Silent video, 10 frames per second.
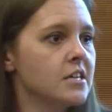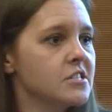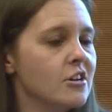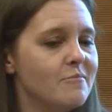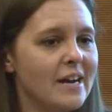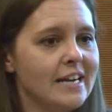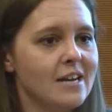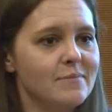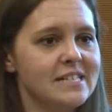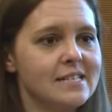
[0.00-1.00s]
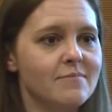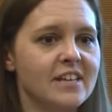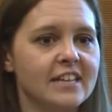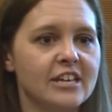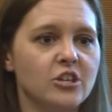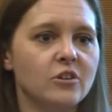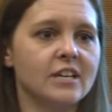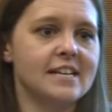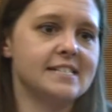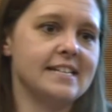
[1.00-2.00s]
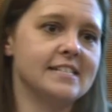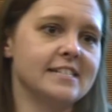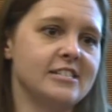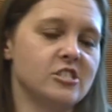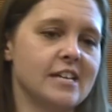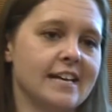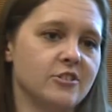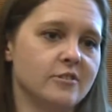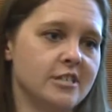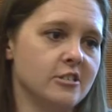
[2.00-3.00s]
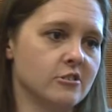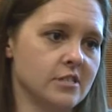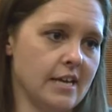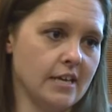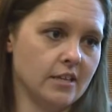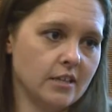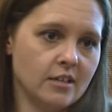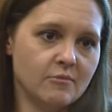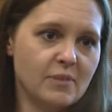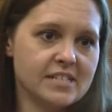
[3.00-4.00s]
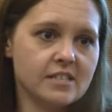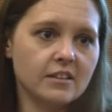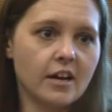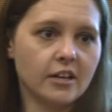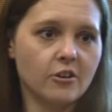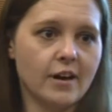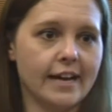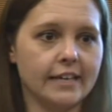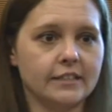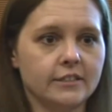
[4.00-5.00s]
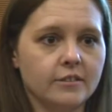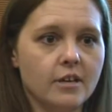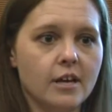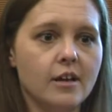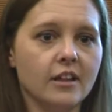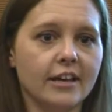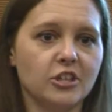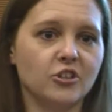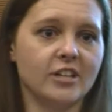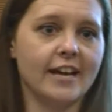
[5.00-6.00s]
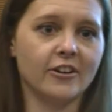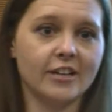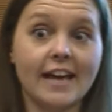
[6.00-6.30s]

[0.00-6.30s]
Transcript: So it might not be something that you could as easily just hand to a teacher and say, best of luck, go at it uh, like you could Hegarty.